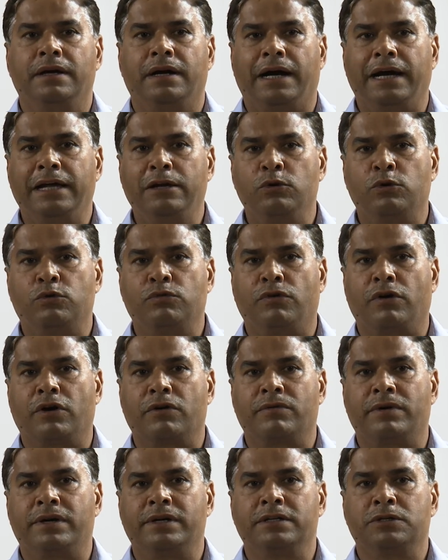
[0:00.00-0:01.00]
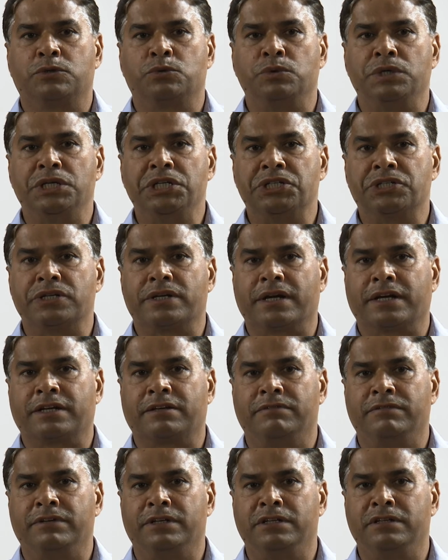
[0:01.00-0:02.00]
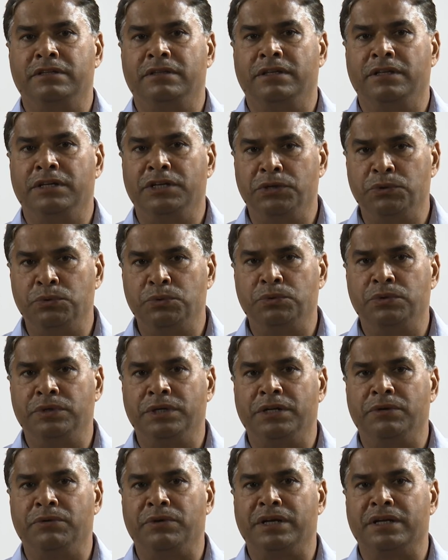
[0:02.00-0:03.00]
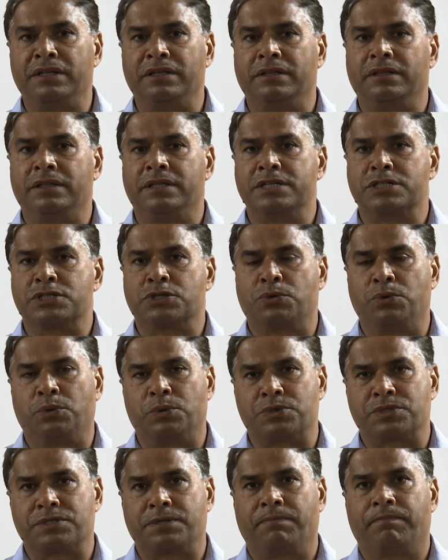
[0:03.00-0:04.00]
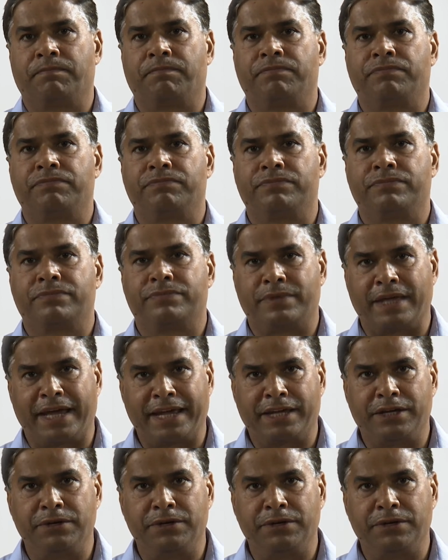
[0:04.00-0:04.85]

I look forward to interact with you during this course. Thank